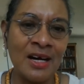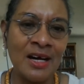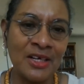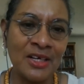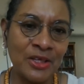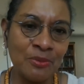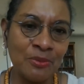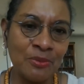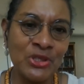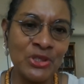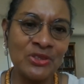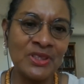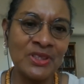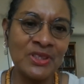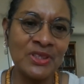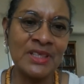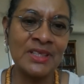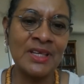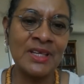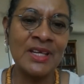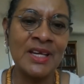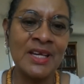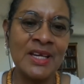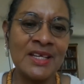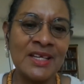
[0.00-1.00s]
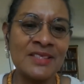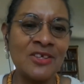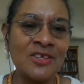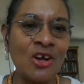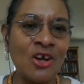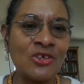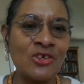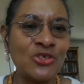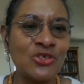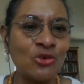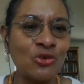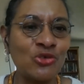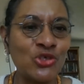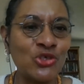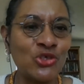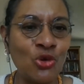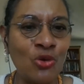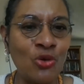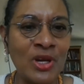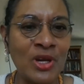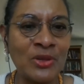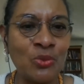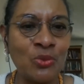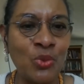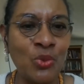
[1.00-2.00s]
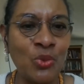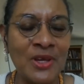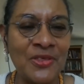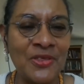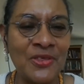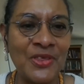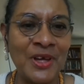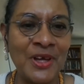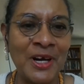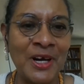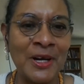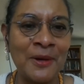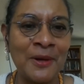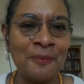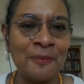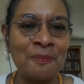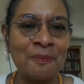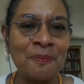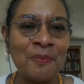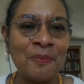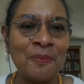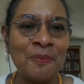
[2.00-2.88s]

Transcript: community is also joined with the